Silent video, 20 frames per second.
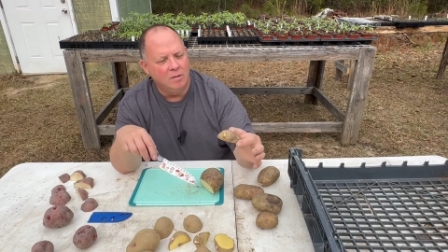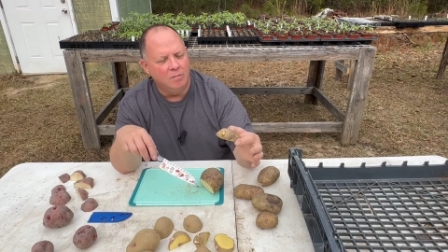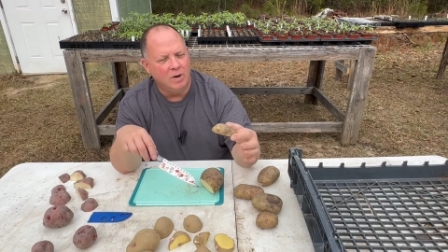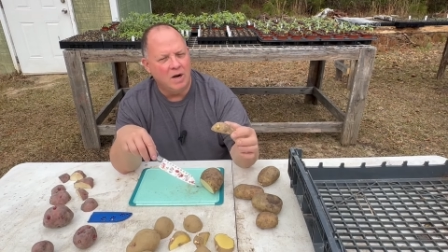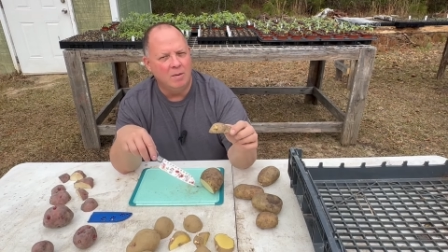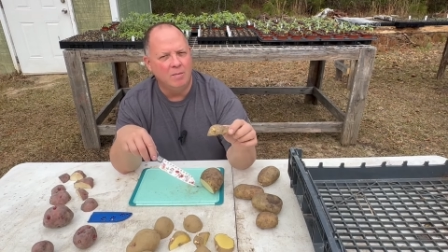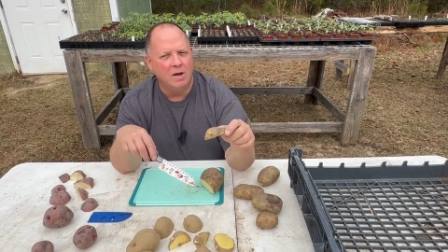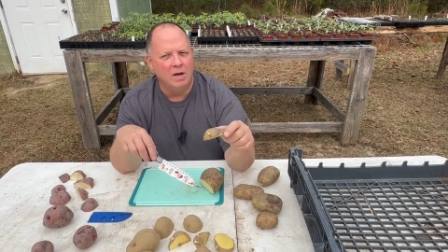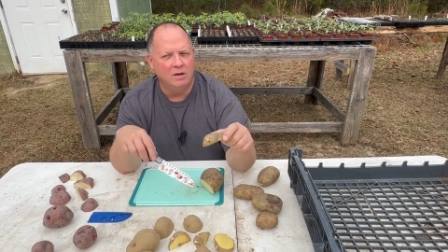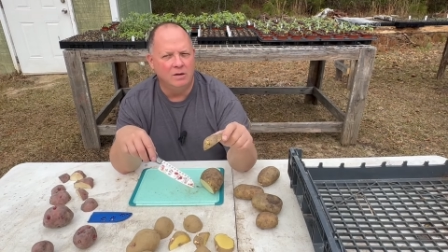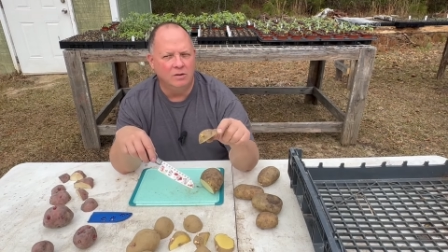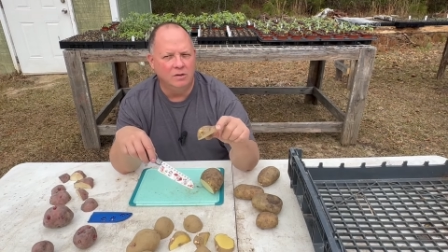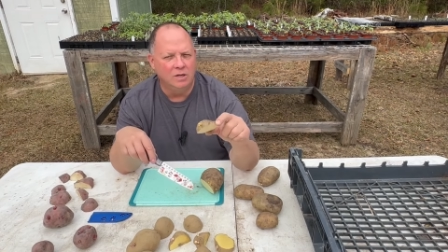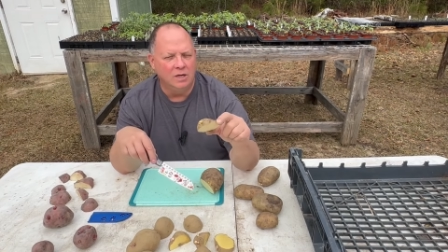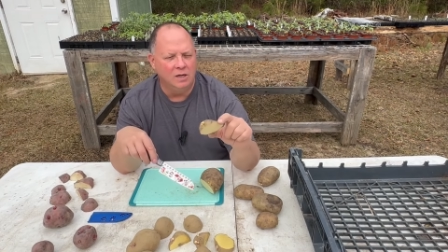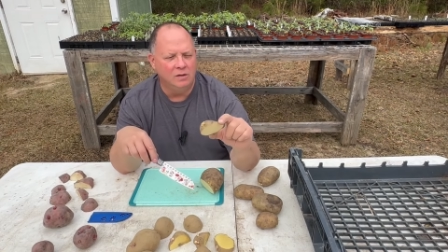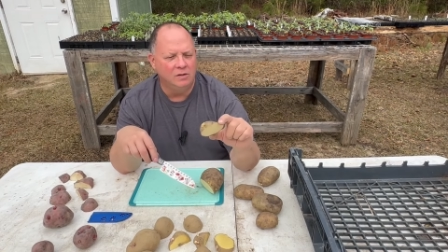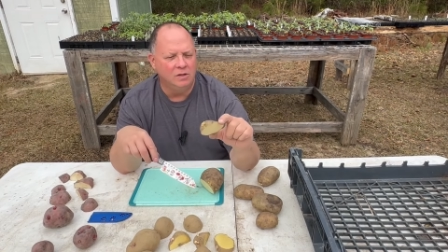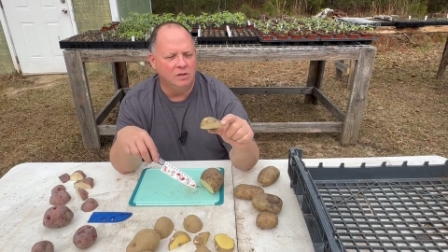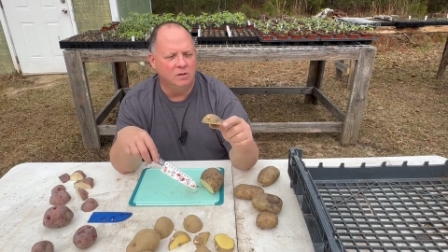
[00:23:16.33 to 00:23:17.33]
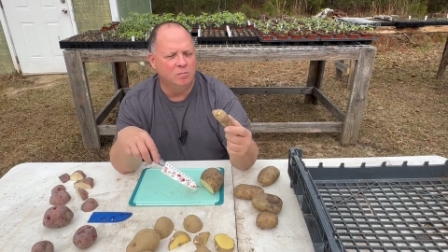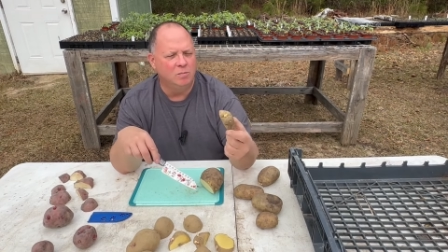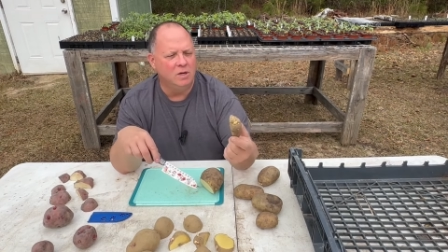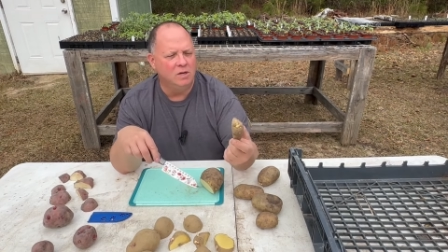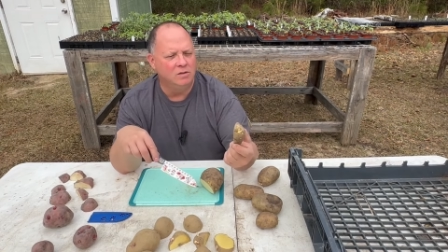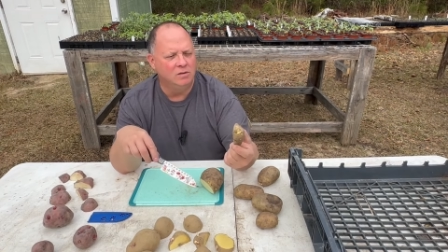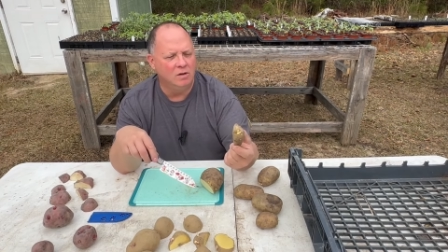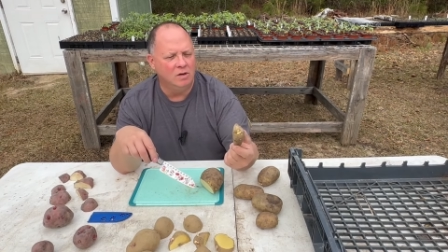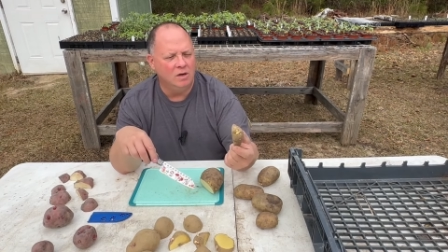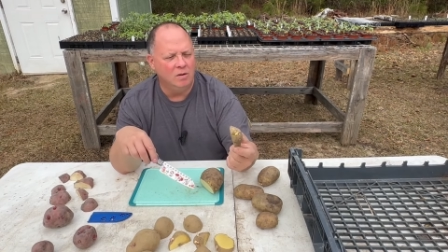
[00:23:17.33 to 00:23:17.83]
But I'm not going to cut this
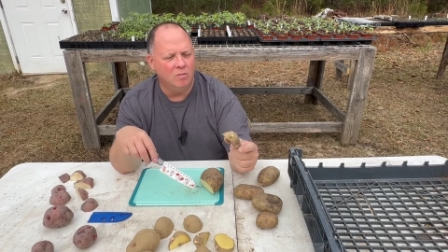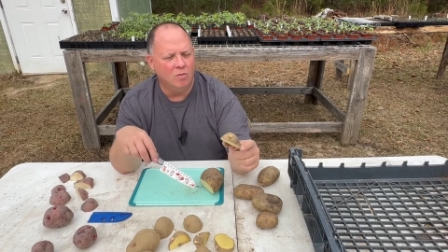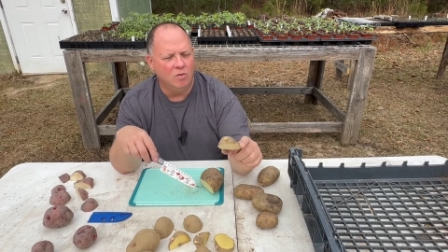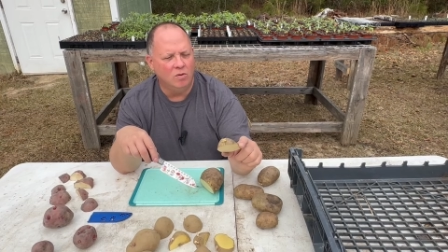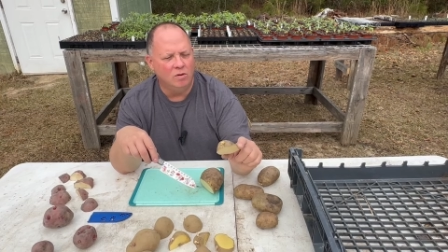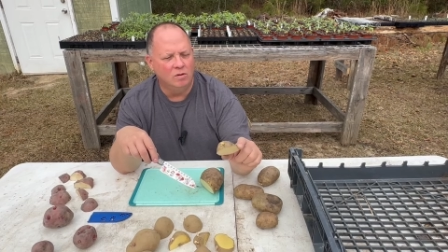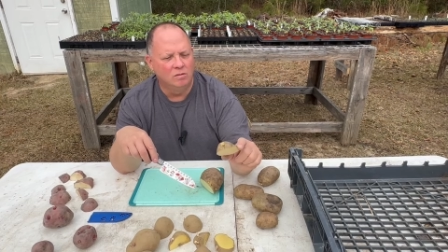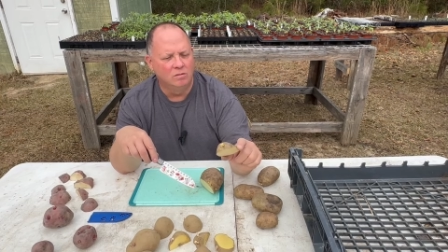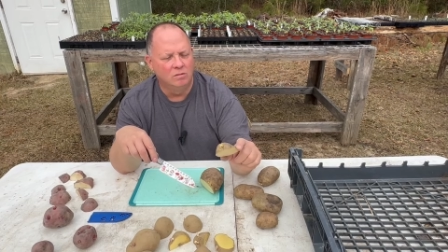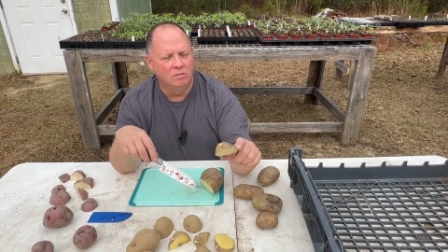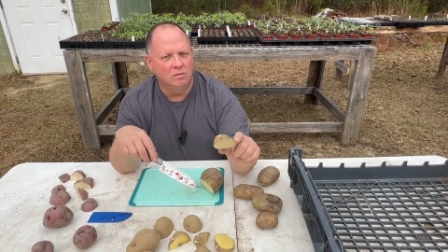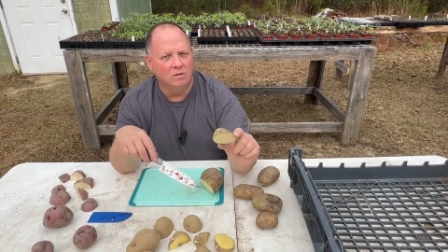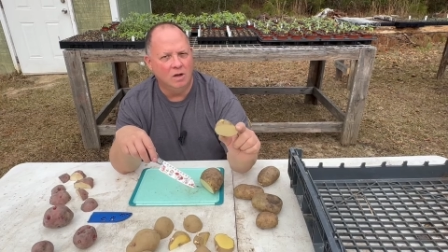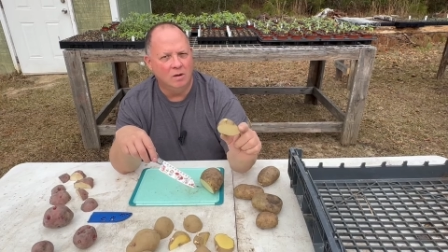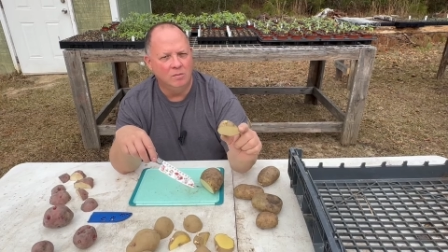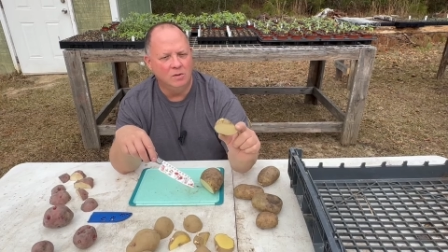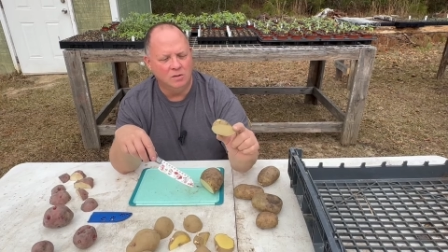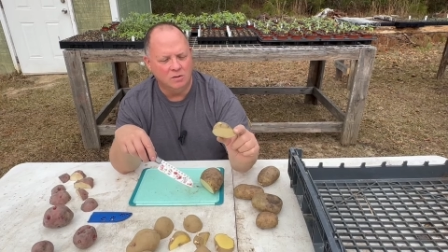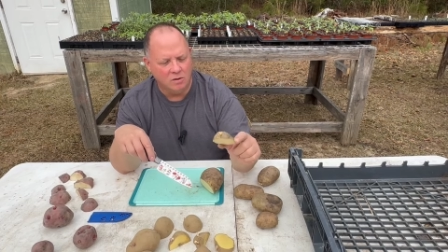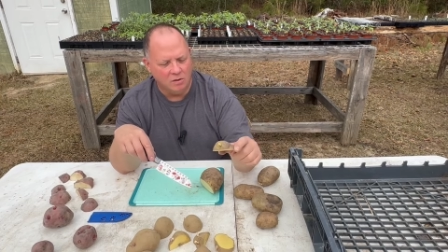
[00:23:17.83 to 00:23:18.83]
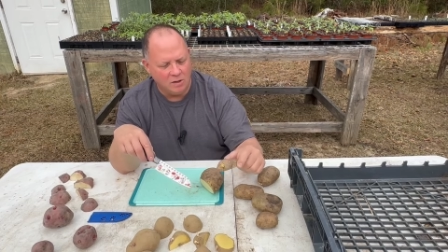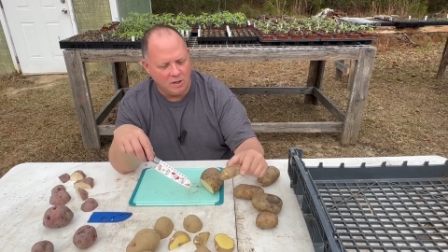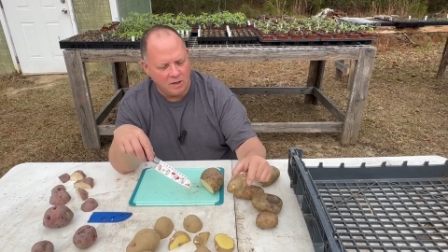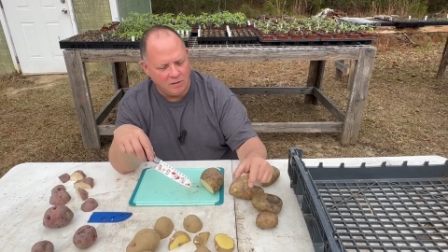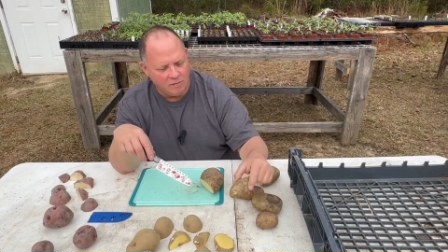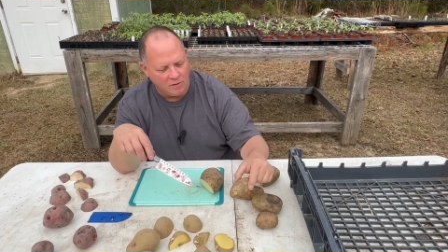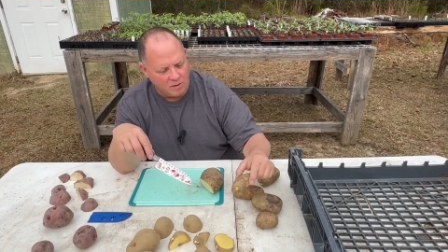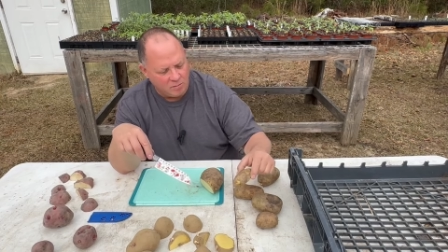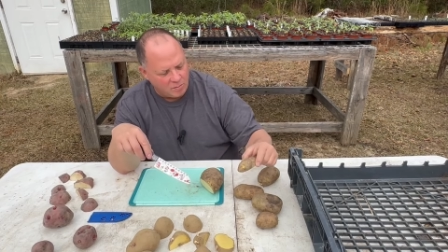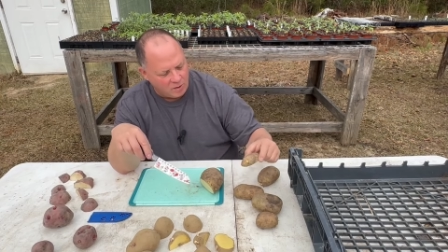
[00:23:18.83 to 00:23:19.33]
piece anymore. I'm just going to
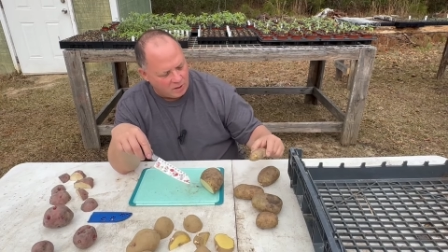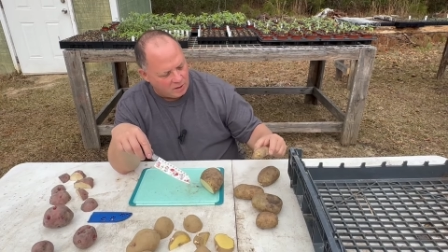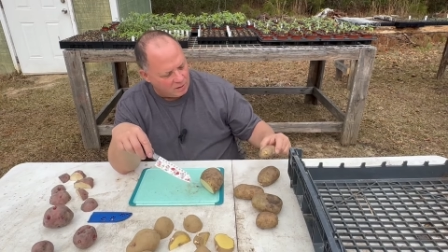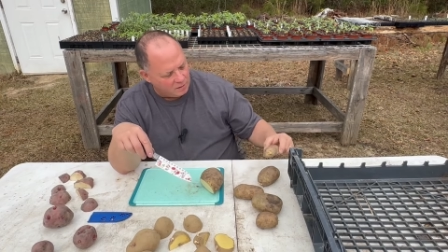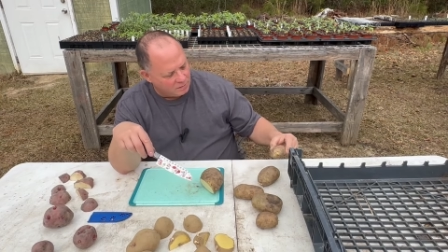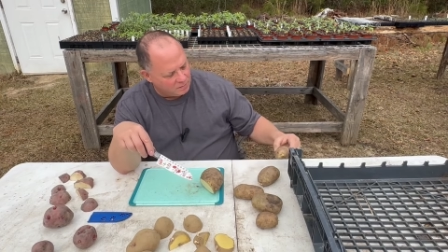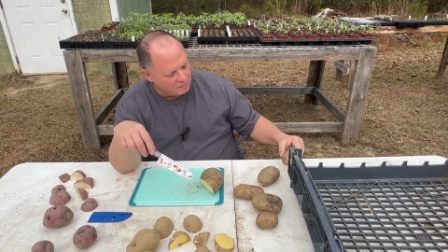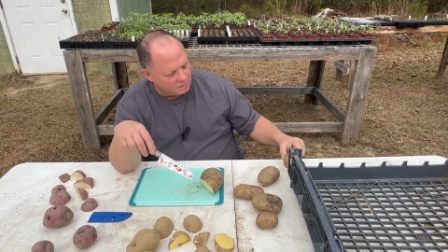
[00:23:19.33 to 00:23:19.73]
leave it be.